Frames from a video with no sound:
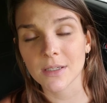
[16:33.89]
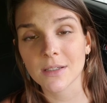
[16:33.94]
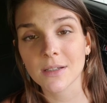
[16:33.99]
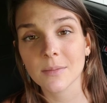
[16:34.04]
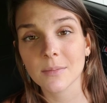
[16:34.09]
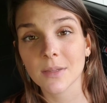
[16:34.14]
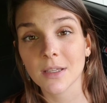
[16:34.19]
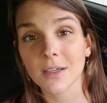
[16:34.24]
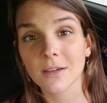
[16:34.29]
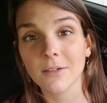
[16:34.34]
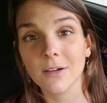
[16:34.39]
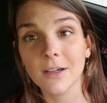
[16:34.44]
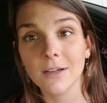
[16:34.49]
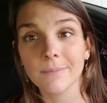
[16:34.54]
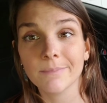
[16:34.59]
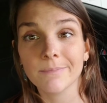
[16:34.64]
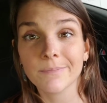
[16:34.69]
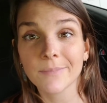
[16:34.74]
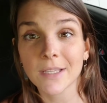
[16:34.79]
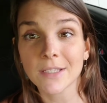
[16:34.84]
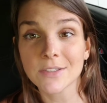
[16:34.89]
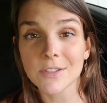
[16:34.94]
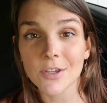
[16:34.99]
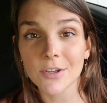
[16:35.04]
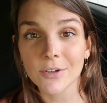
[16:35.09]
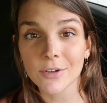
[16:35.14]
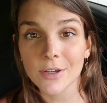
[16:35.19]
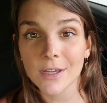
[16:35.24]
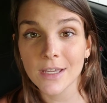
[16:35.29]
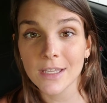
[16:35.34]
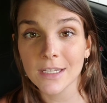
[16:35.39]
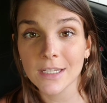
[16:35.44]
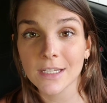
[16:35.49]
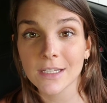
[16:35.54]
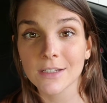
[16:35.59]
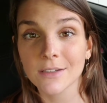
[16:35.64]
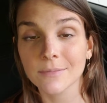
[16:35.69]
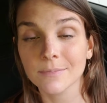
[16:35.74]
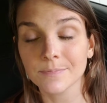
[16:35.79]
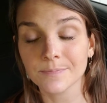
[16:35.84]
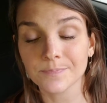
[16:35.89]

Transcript: And I'm like, well, that's all you're getting.